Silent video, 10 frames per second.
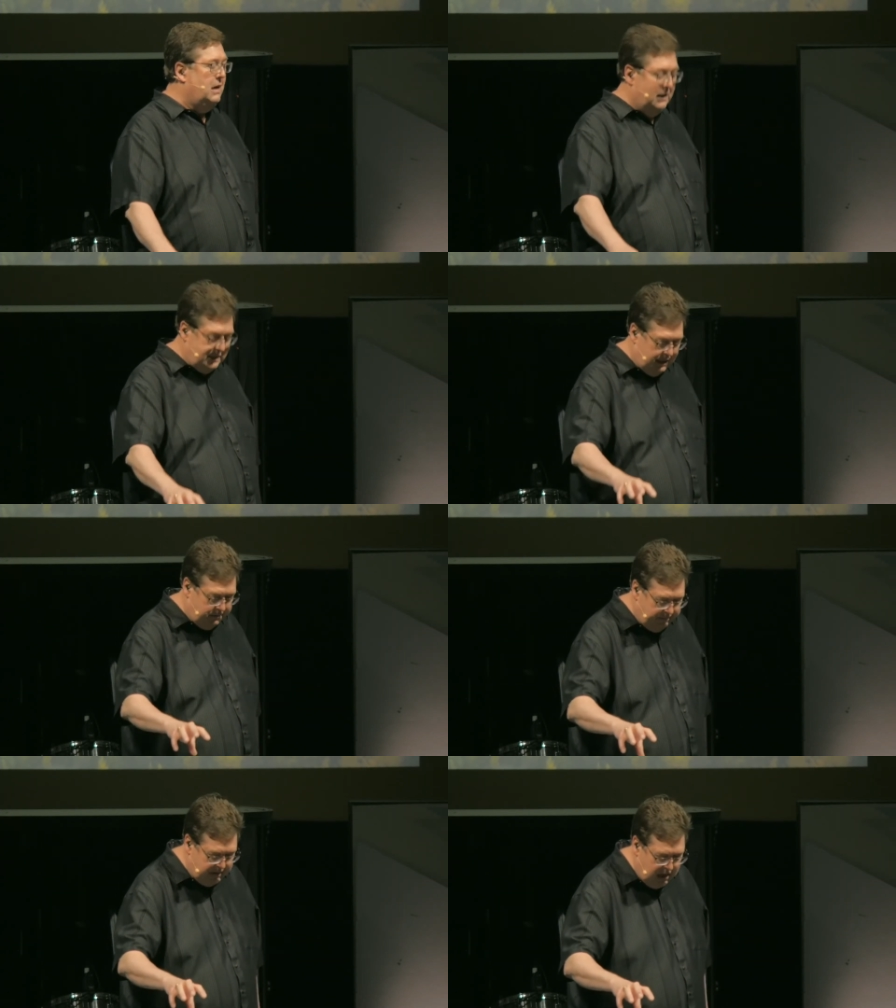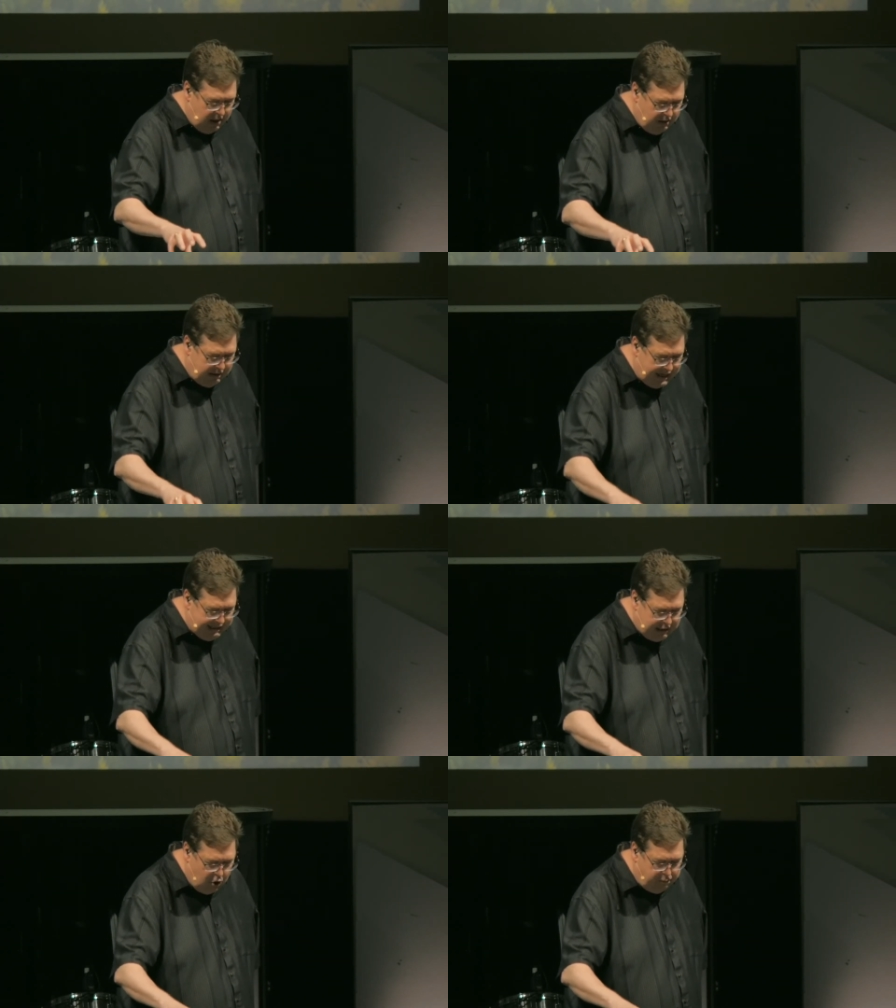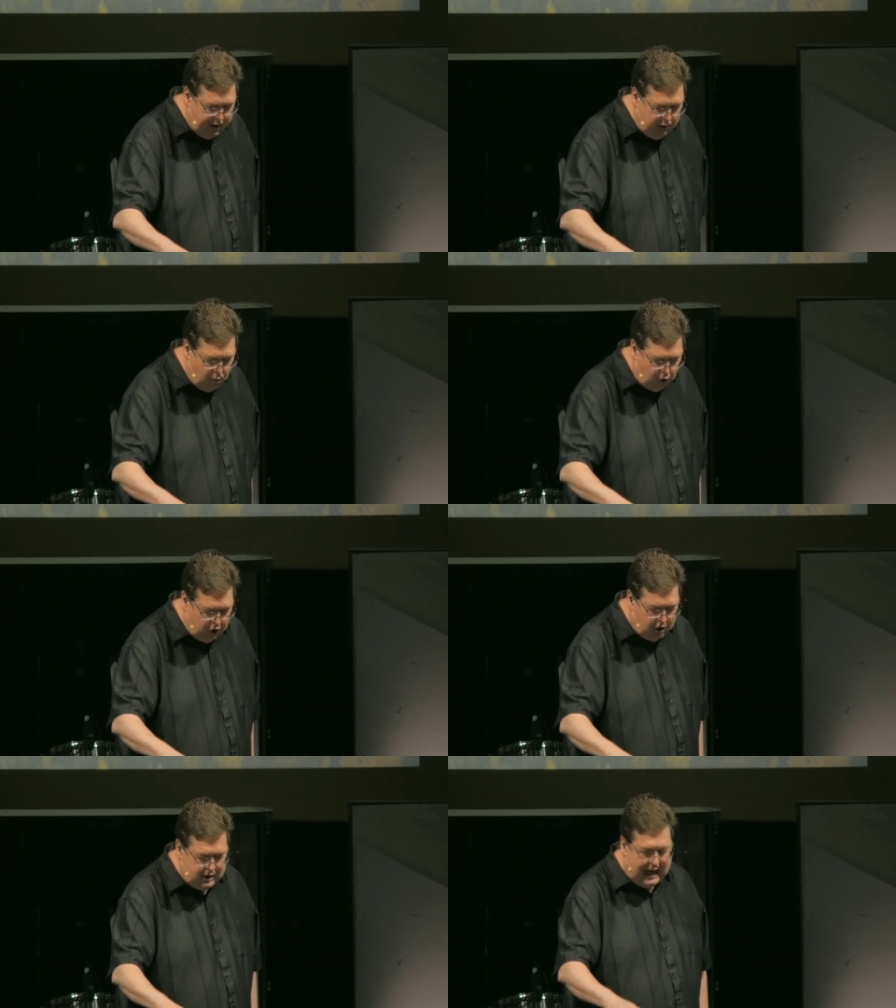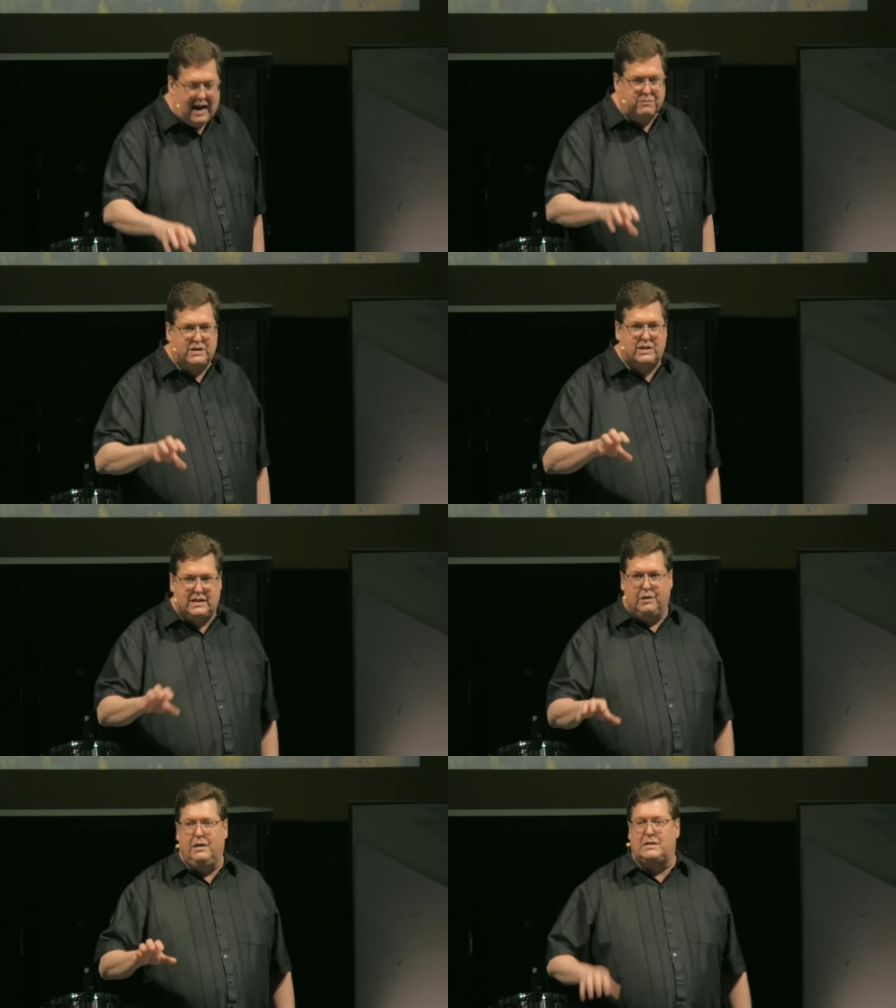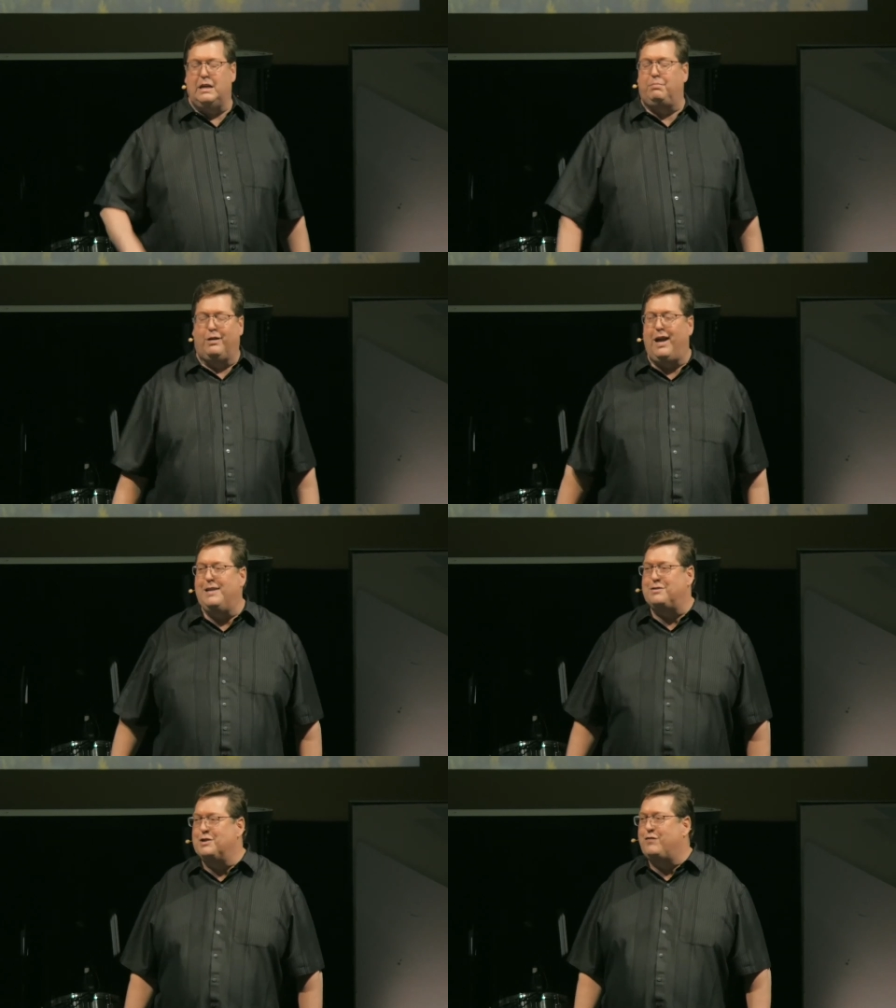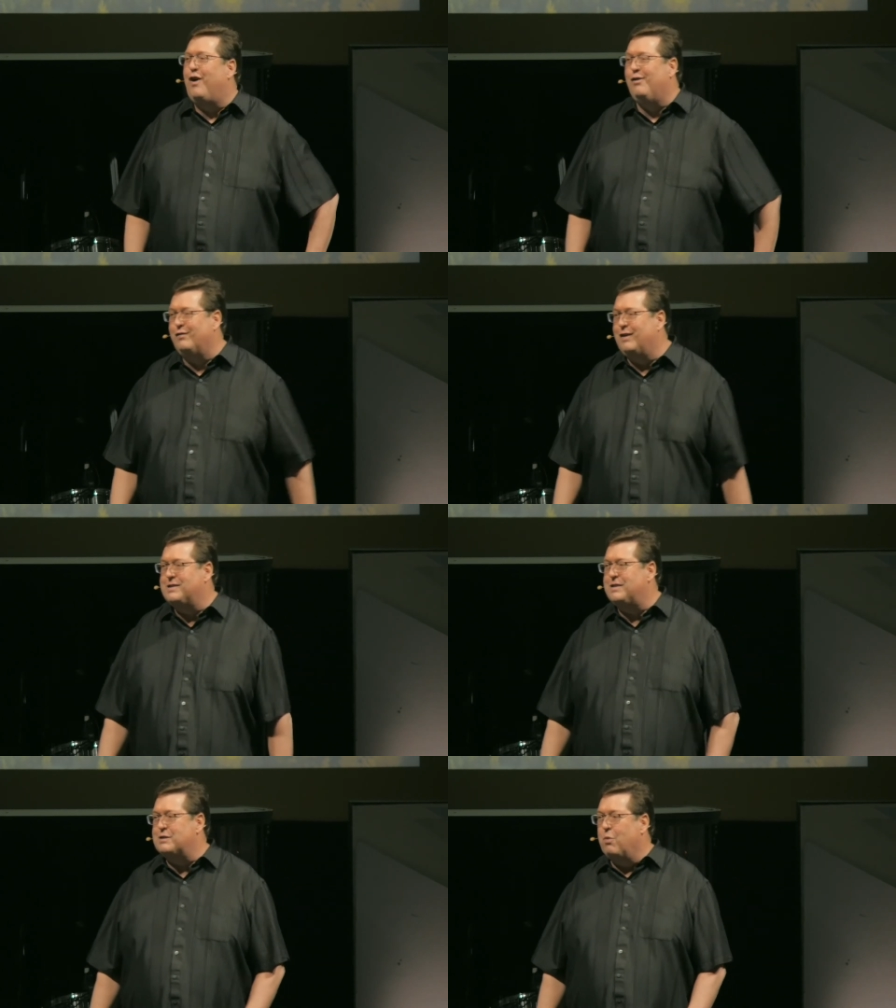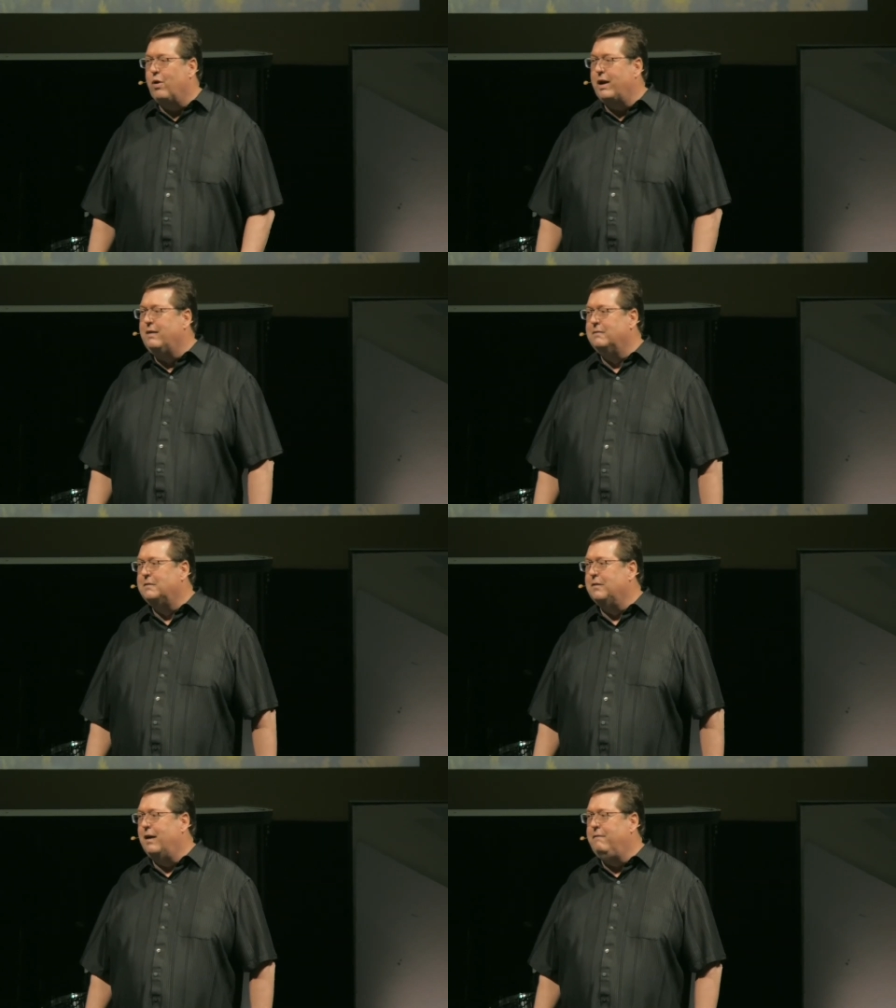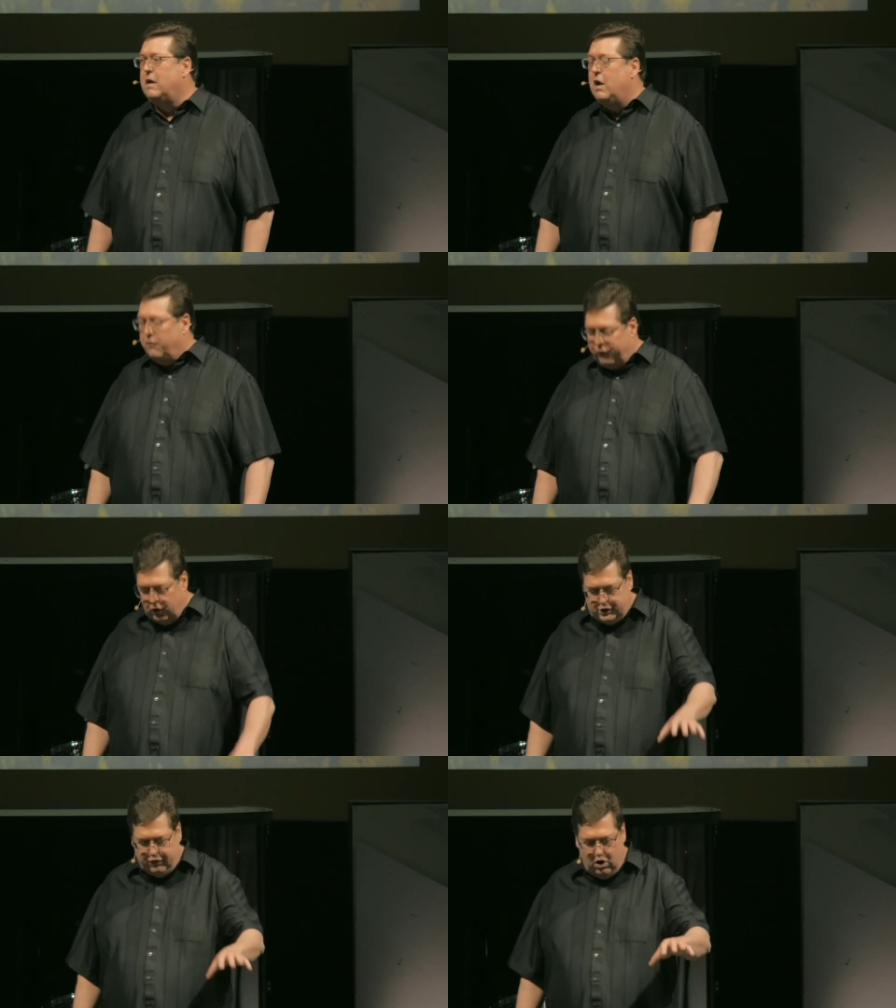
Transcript: Listen, these opening words have serious implications for all of us this morning right? First of